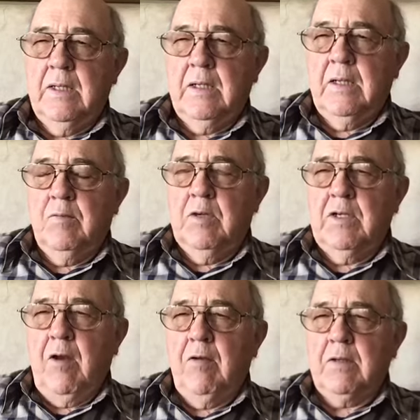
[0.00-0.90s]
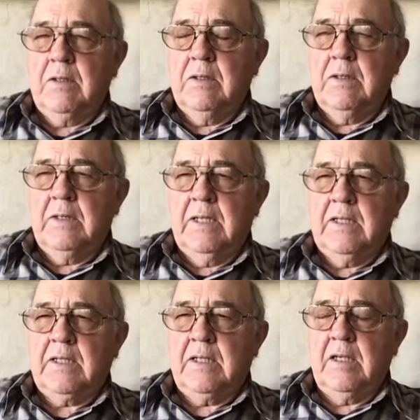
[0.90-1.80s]
original
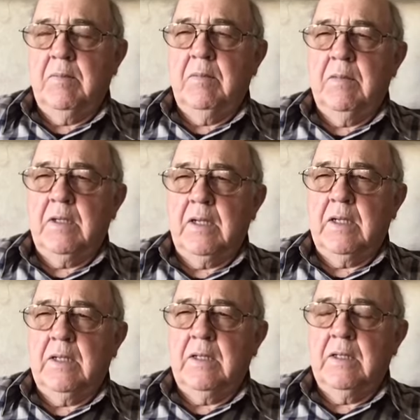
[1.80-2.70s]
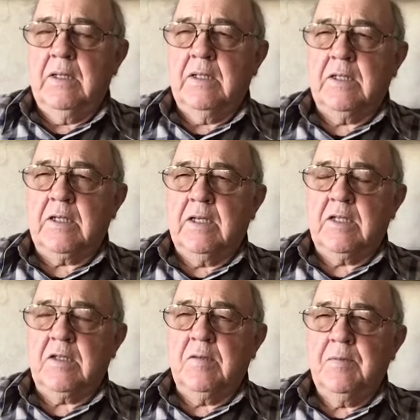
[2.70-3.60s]
test that I
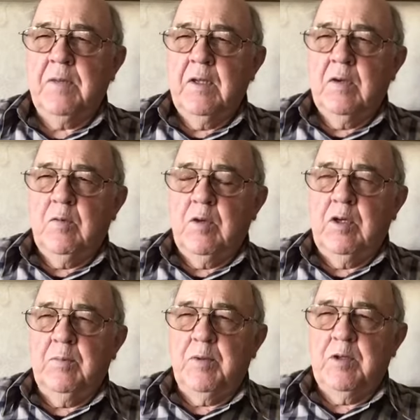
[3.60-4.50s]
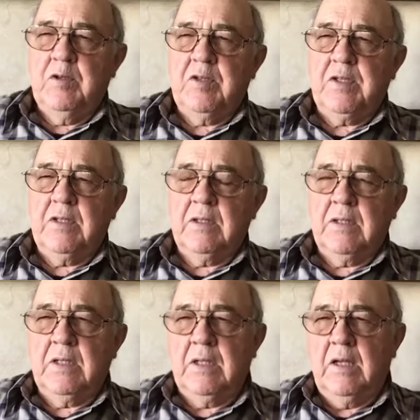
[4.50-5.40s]
discussed, where you produce
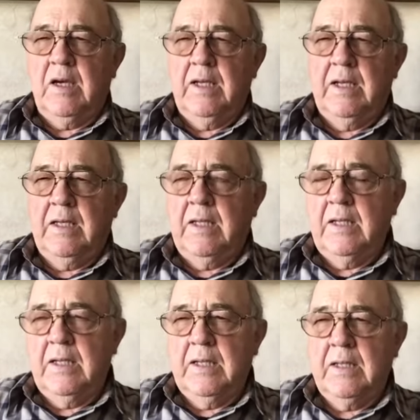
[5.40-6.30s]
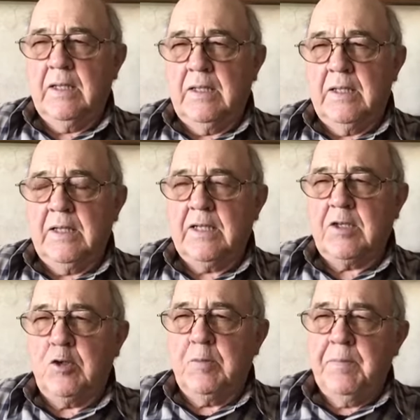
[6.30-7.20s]
the line in the
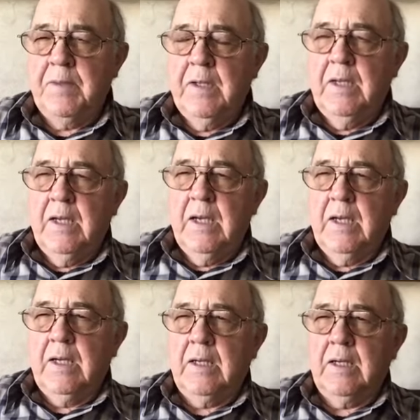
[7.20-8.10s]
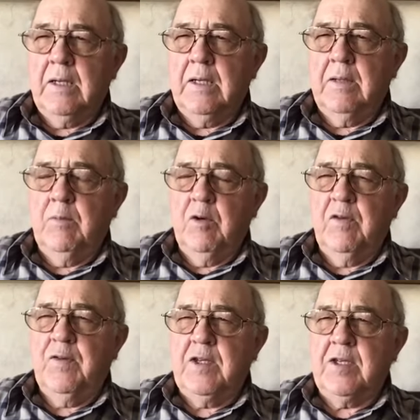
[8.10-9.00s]
test tube. A more
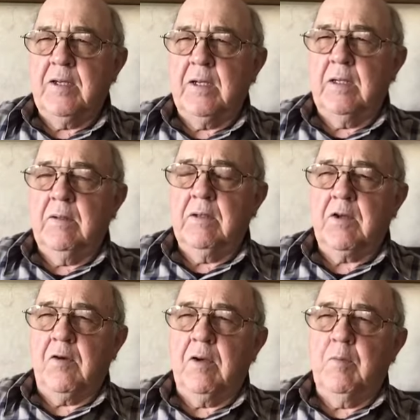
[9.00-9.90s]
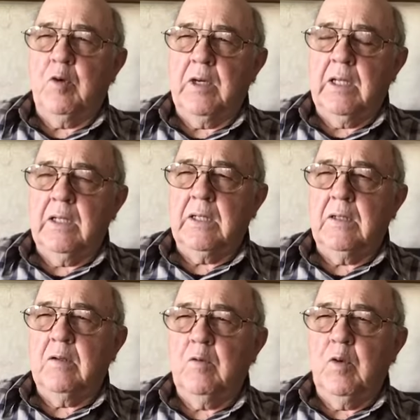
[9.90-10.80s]
efficient and certainly more
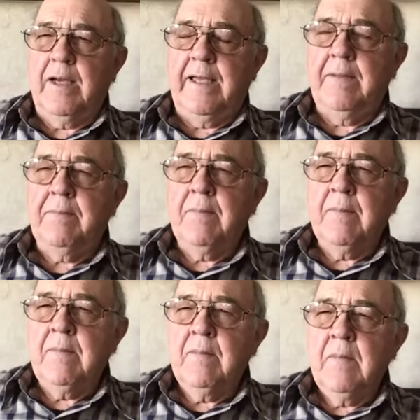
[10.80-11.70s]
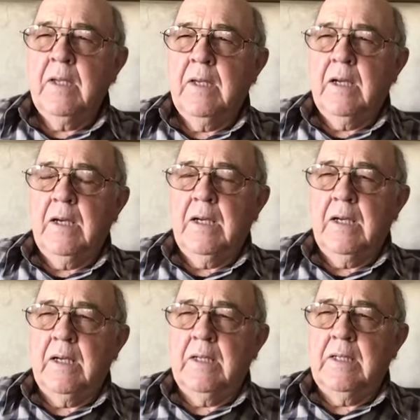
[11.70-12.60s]
elegant way
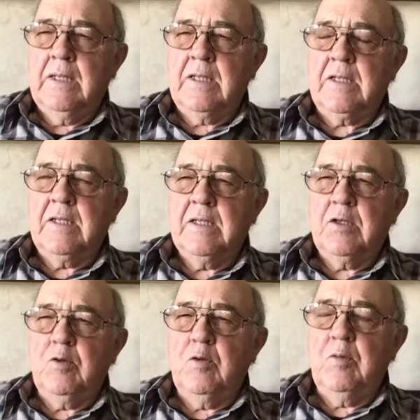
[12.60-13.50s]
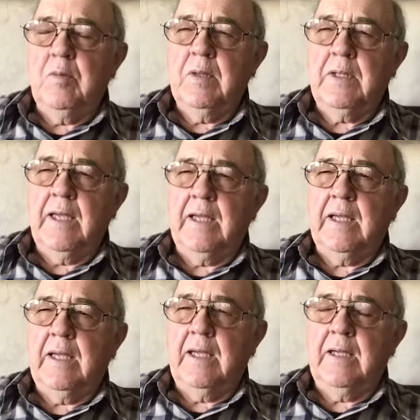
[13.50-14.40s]
is to take
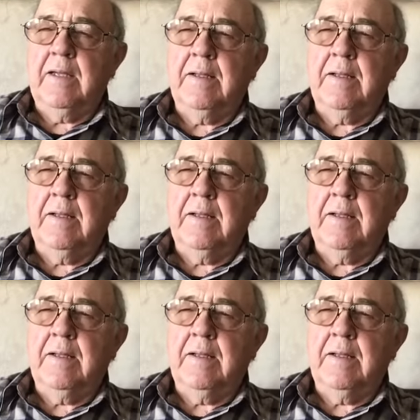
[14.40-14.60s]
a